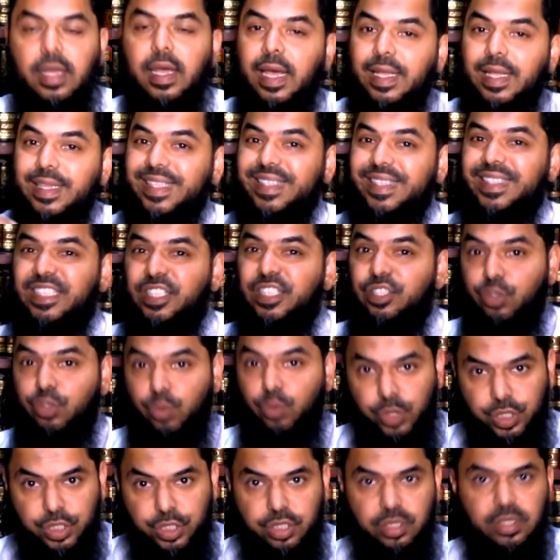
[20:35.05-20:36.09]
And this is a
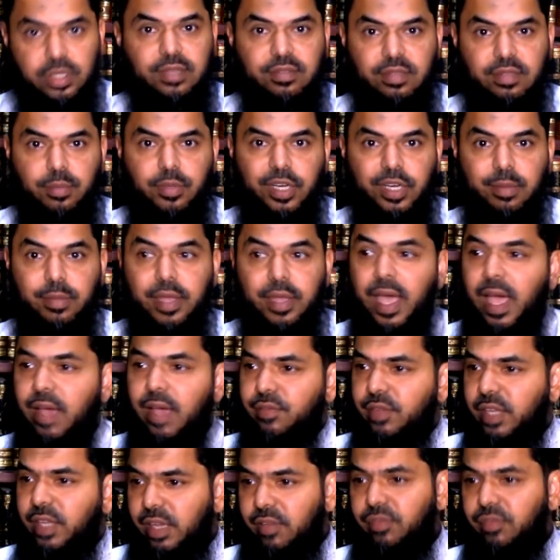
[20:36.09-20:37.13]
question that somebody may
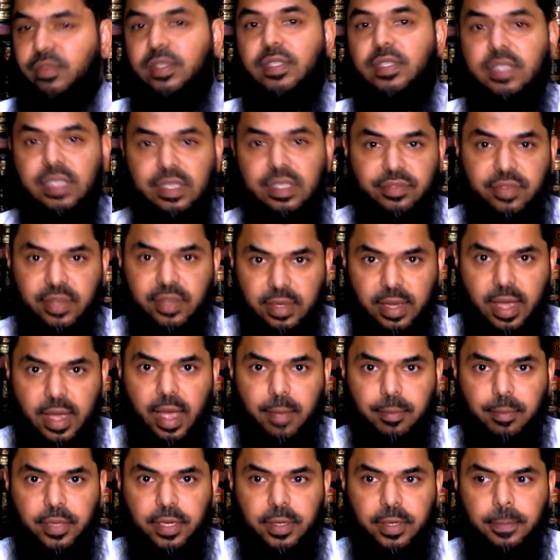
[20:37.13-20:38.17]
have. If this event
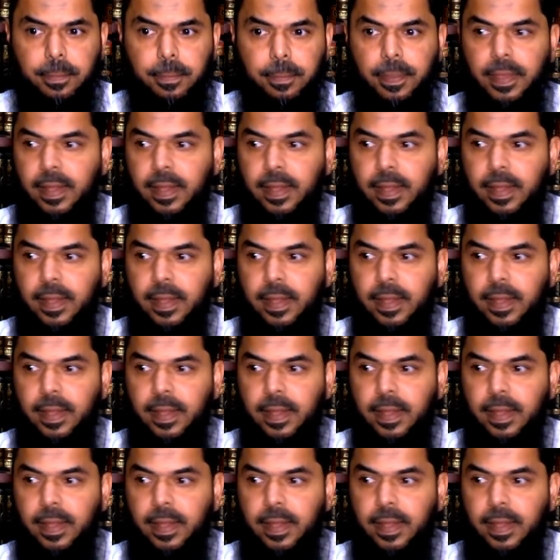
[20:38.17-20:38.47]
happened,